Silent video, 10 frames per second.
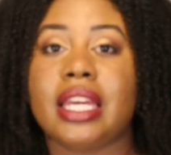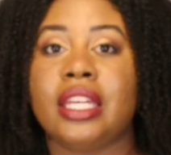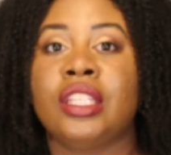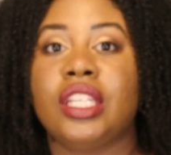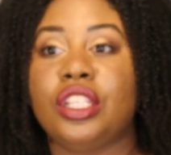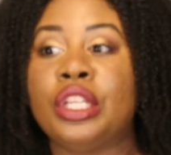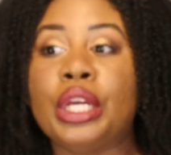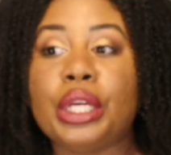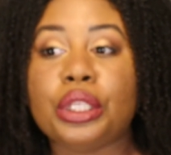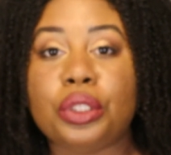and then
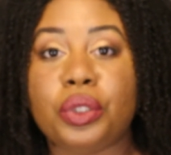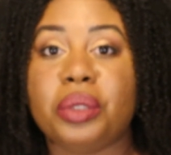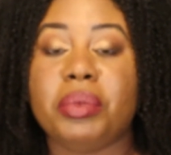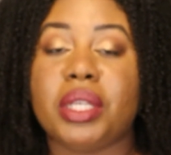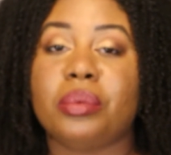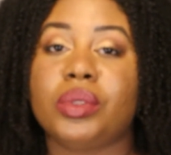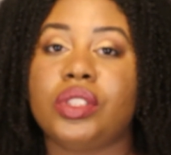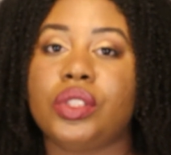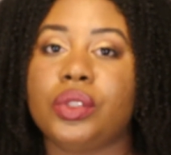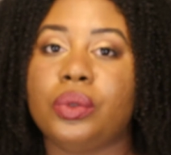you can be able
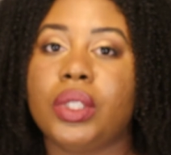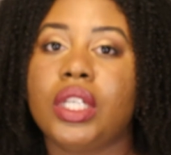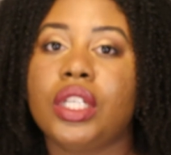to